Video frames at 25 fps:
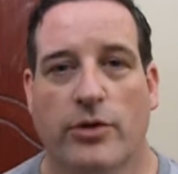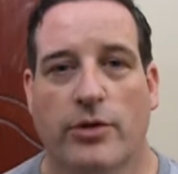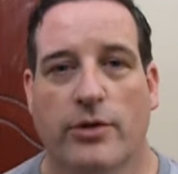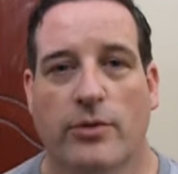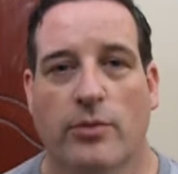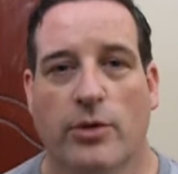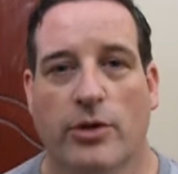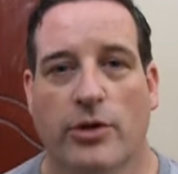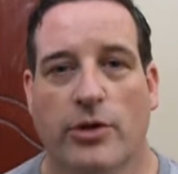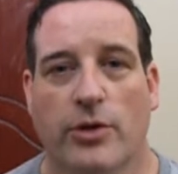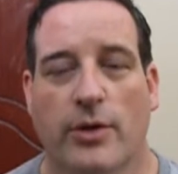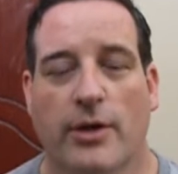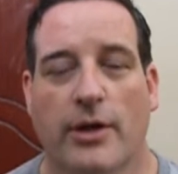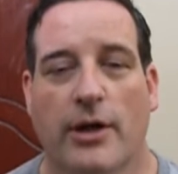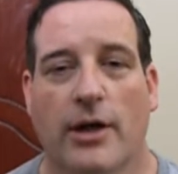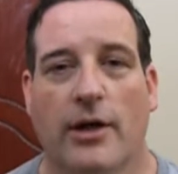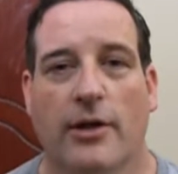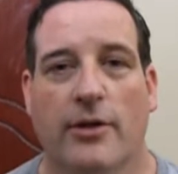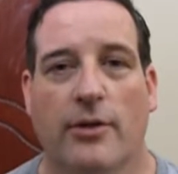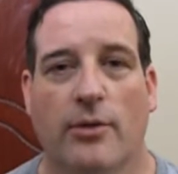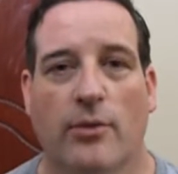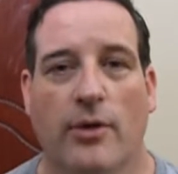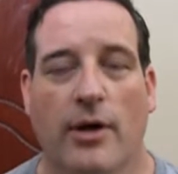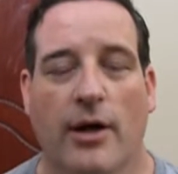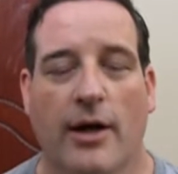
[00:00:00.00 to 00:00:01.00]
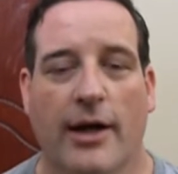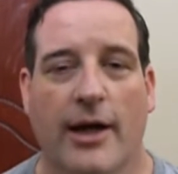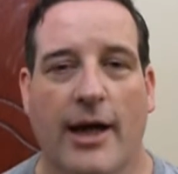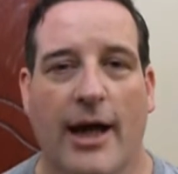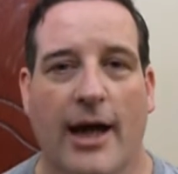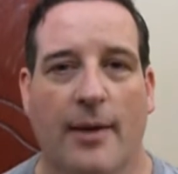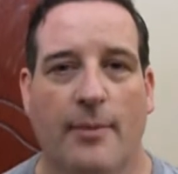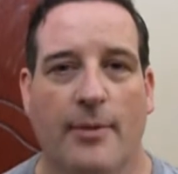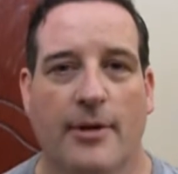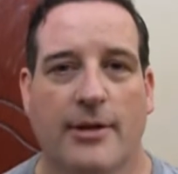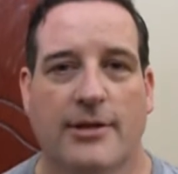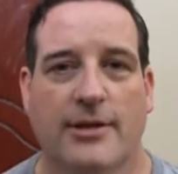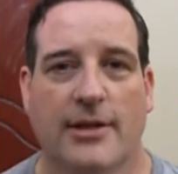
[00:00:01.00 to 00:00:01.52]
we're doing all the wrong
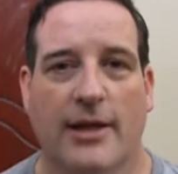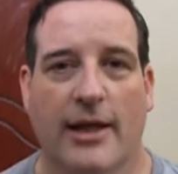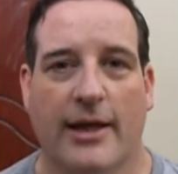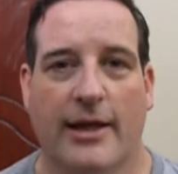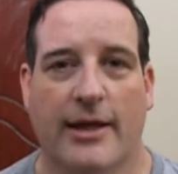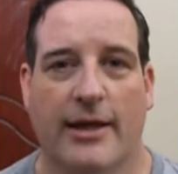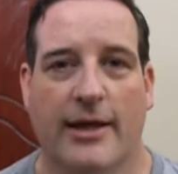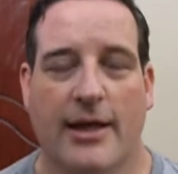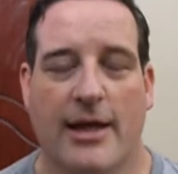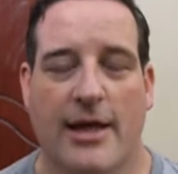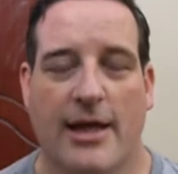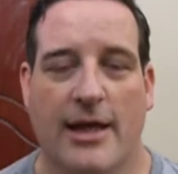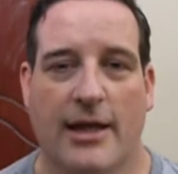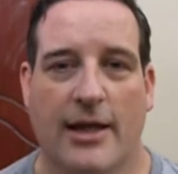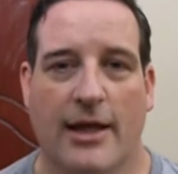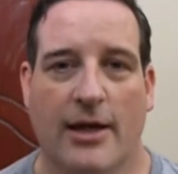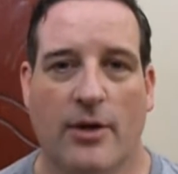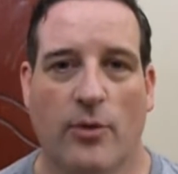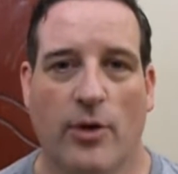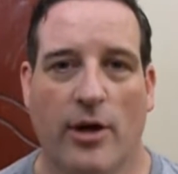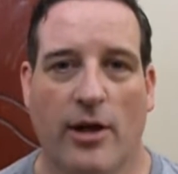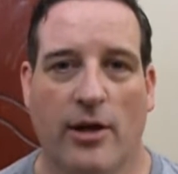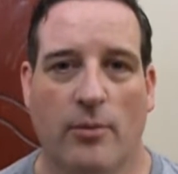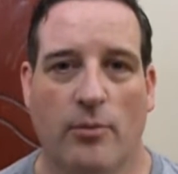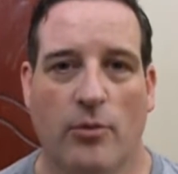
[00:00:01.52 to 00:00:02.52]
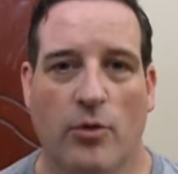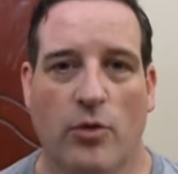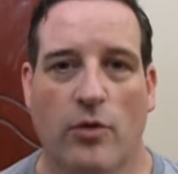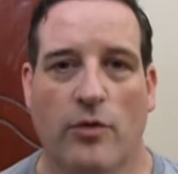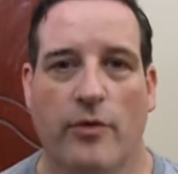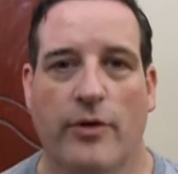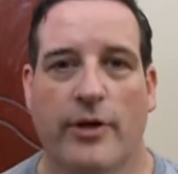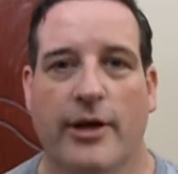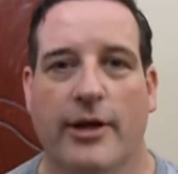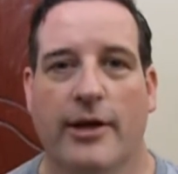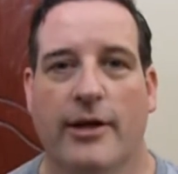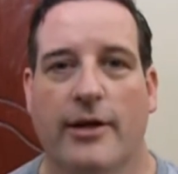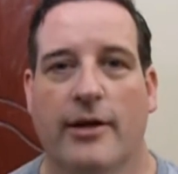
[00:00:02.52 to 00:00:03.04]
habits, like eating while
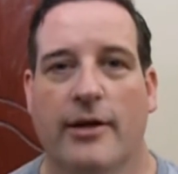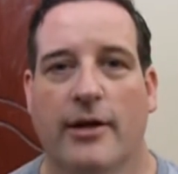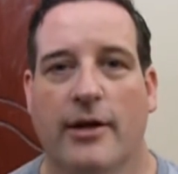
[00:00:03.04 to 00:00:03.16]
moving,